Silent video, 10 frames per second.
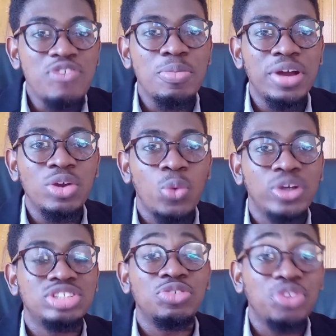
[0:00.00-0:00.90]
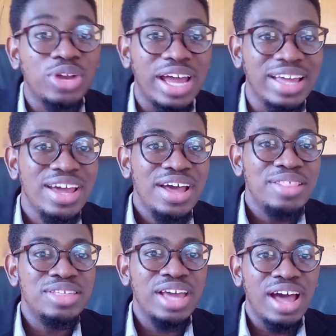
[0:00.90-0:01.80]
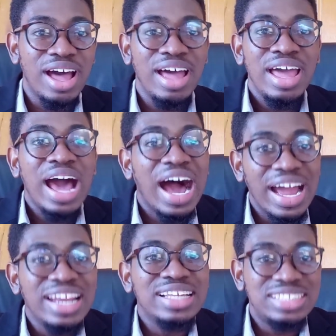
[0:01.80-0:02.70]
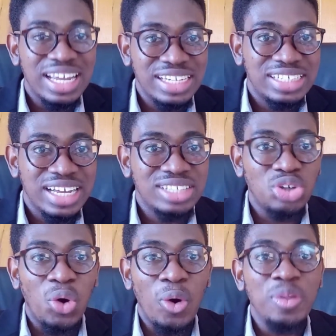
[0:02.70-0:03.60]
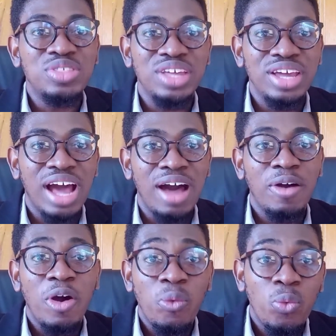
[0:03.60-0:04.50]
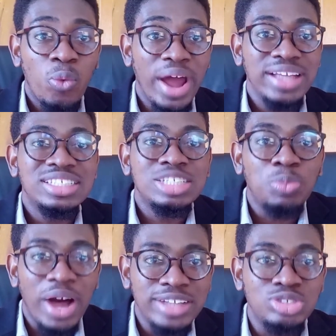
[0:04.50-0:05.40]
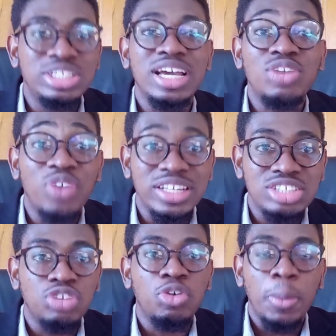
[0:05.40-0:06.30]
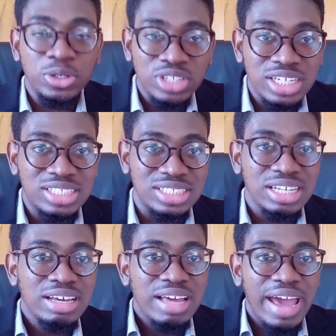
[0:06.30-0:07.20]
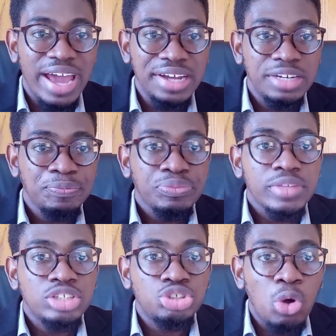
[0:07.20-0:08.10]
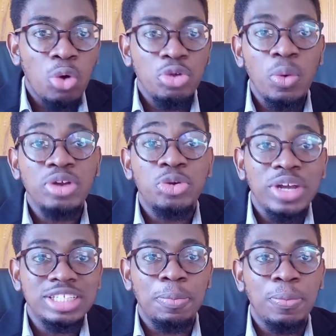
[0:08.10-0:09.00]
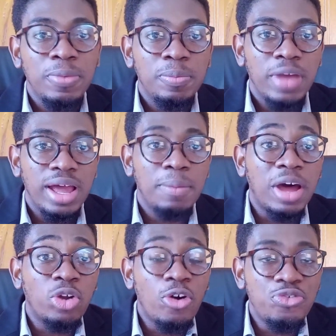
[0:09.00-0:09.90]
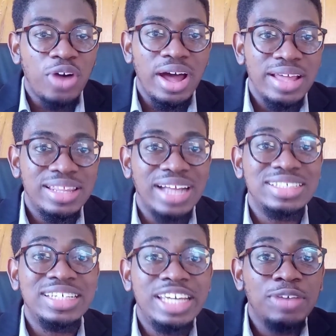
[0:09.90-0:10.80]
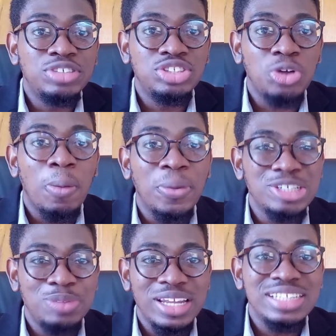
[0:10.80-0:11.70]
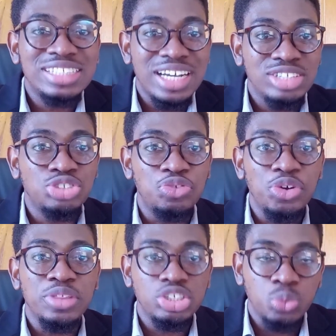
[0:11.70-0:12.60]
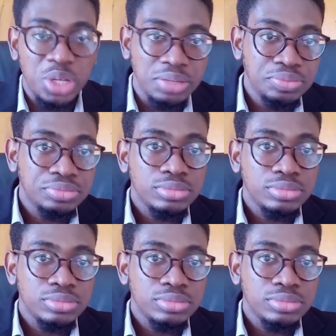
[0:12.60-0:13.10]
Everybody wants to feel like they are highly intelligent or they are quite smart to take advantage of opportunities. And so you want to create an offer that gives your prospect a chance to feel this way.